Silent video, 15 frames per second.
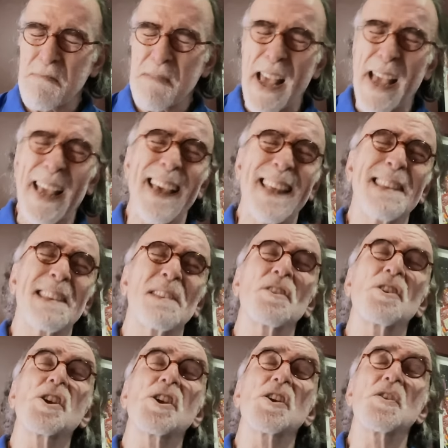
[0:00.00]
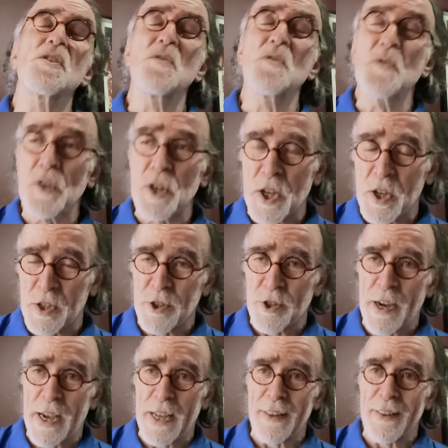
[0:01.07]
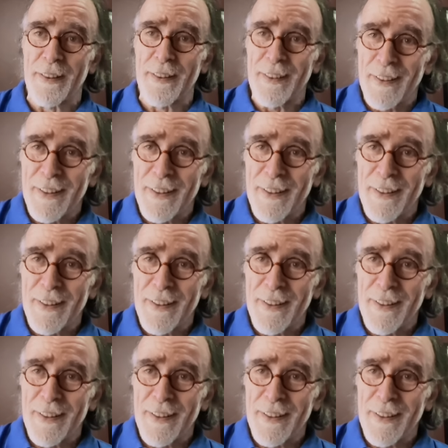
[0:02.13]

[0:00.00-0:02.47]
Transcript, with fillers: Nat gas is a huge contract.